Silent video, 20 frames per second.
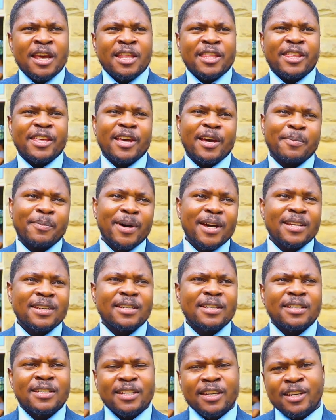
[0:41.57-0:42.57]
their
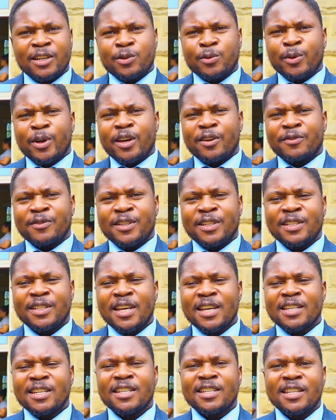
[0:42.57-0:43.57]
mandate and who have
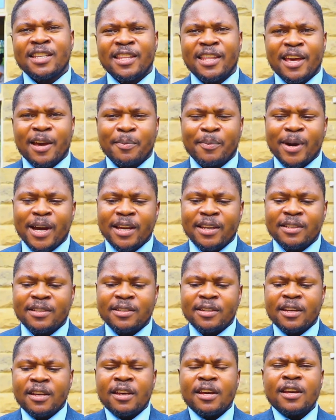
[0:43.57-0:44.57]
decided in their
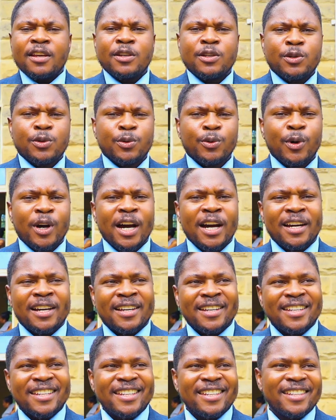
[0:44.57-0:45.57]
mind to
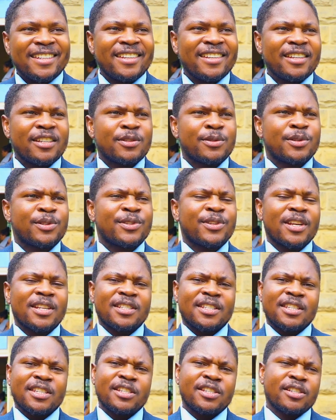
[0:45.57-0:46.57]
agree to
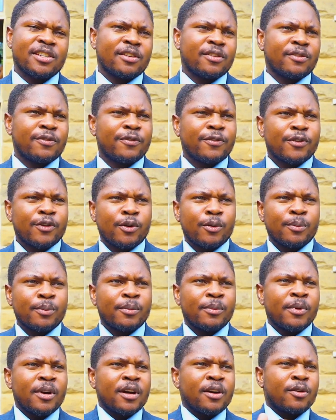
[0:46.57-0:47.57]
transition from
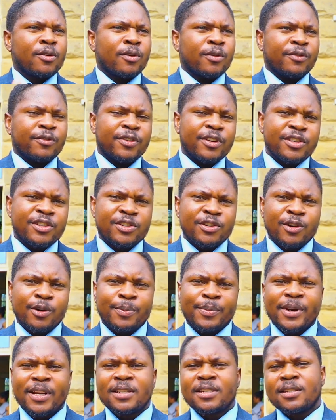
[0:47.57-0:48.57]
conventional
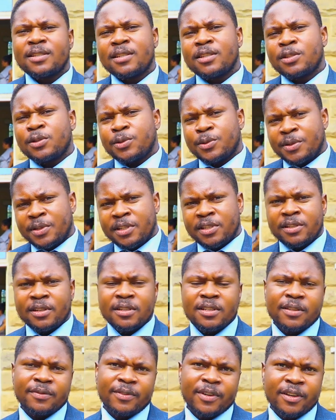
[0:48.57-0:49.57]
practices to
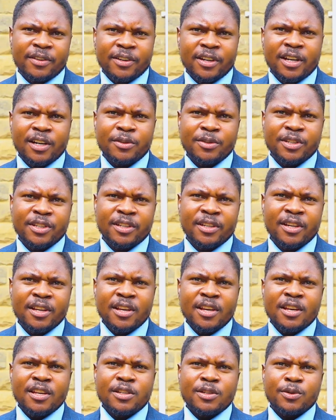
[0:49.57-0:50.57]
regenerative agriculture.
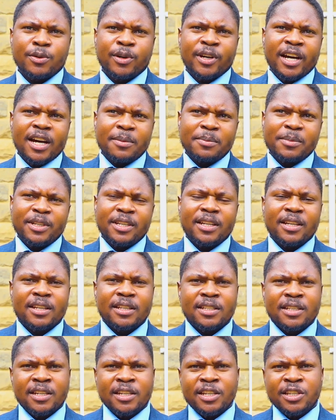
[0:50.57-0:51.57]
So Carboneg
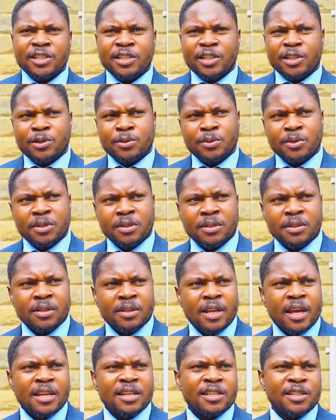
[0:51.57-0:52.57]
is an institution
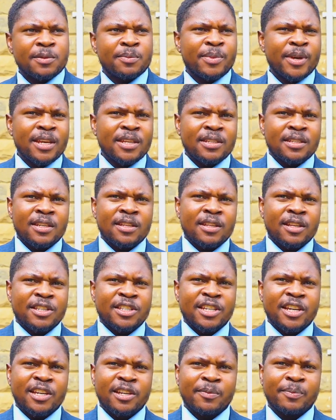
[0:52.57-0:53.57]
that is based in the
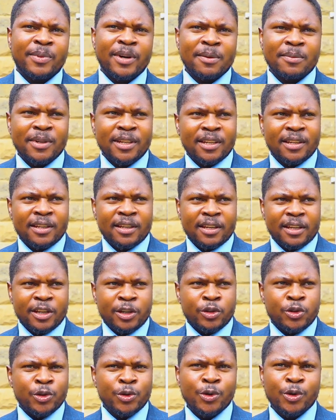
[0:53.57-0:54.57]
Czech Republic
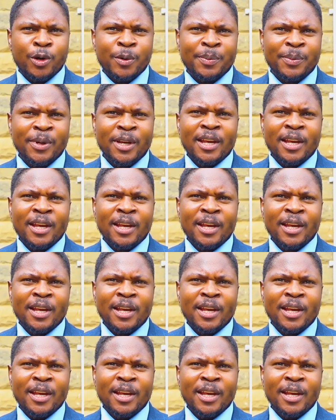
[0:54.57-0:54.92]
in Europe